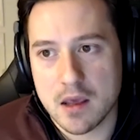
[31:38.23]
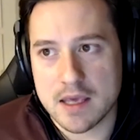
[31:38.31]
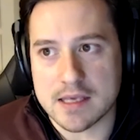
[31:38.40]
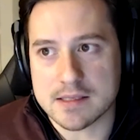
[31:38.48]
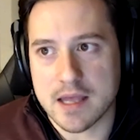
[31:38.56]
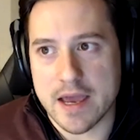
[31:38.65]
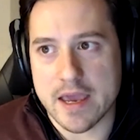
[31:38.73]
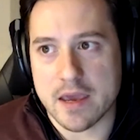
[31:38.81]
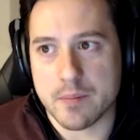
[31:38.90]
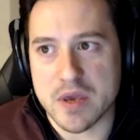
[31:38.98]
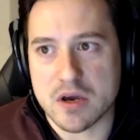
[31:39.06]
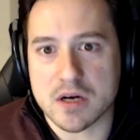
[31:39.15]
he's
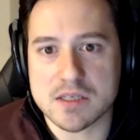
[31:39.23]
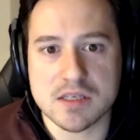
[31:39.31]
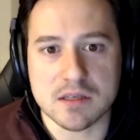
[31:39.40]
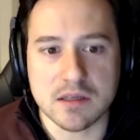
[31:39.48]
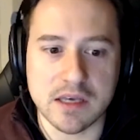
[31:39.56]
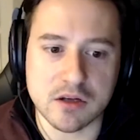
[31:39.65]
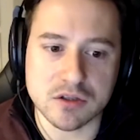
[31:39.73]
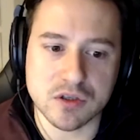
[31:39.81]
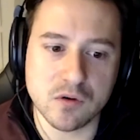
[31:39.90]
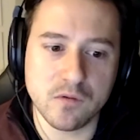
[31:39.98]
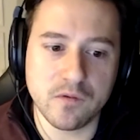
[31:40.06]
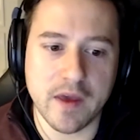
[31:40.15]
like, because it's a legal
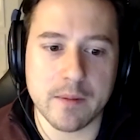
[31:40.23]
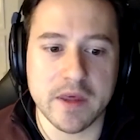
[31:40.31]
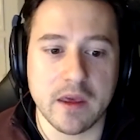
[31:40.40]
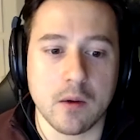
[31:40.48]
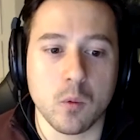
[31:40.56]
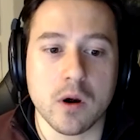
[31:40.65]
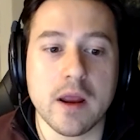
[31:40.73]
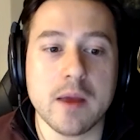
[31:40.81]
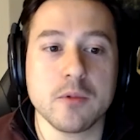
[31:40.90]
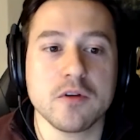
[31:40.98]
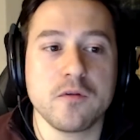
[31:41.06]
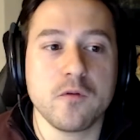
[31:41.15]
2-family, we're
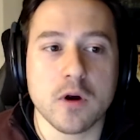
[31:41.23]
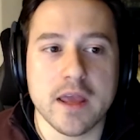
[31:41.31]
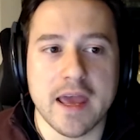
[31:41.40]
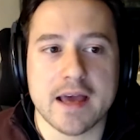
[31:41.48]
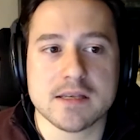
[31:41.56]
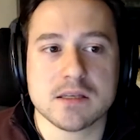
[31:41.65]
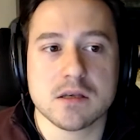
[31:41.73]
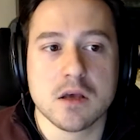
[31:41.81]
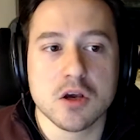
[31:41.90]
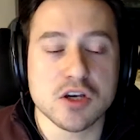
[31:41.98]
able to forecast,